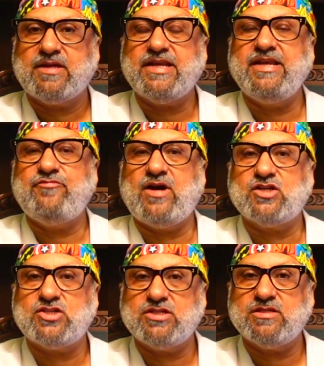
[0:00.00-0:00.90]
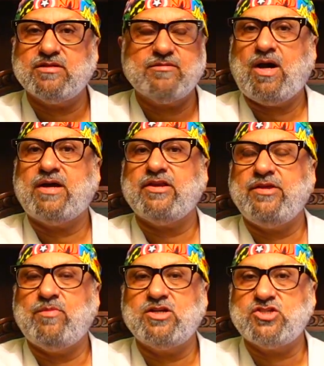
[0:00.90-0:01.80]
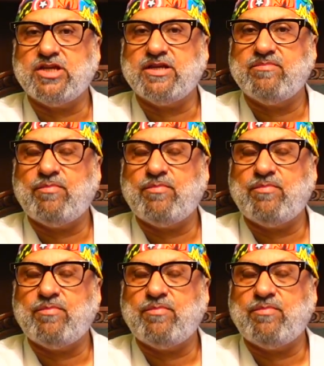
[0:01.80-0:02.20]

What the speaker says: kidney function are emerging